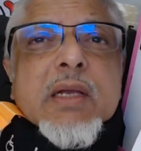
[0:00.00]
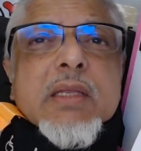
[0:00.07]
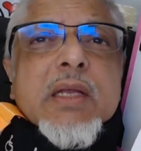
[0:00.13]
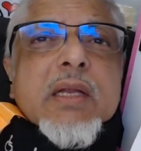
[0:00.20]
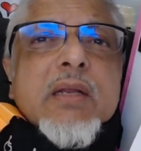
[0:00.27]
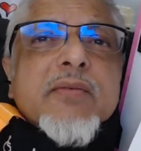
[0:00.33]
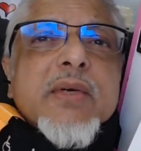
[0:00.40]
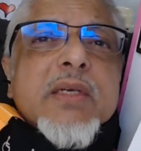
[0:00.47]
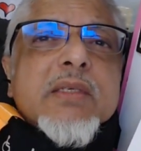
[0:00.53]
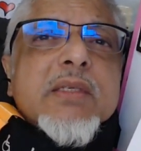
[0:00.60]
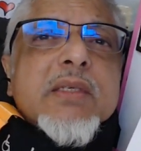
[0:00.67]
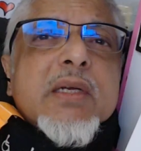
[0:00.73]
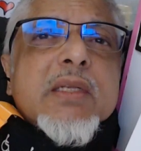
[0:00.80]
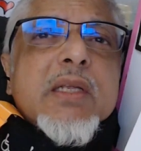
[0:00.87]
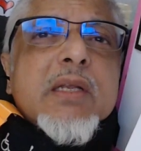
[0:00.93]
Then in verse
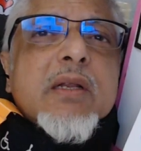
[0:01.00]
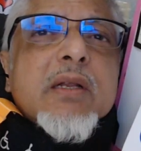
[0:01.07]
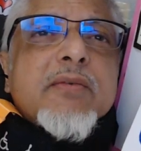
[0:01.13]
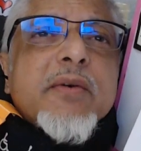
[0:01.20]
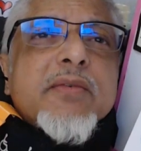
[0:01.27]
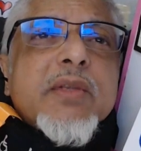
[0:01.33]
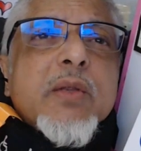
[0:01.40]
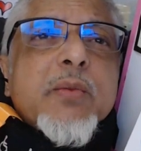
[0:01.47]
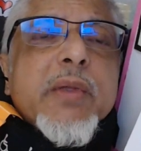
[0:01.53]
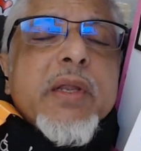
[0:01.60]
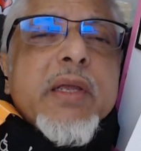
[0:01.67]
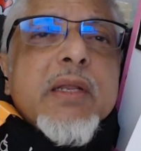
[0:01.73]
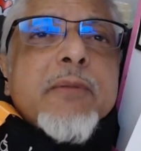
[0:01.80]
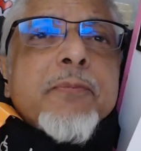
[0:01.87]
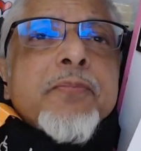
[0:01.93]
13 and 15 we
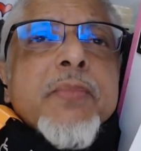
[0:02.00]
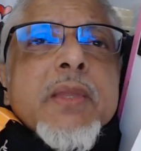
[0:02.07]
read,